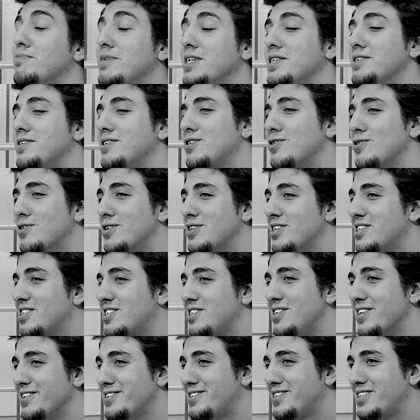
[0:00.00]
but you're
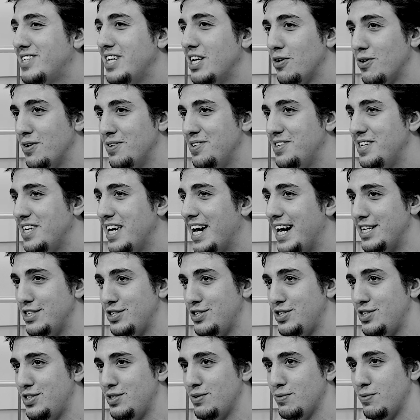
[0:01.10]
not still on the
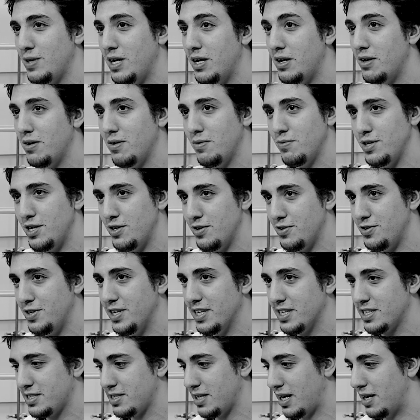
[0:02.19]
edge where
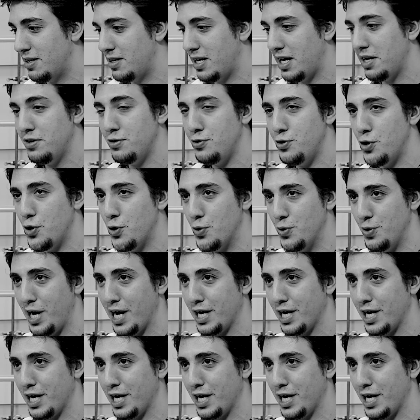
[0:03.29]
things are unknown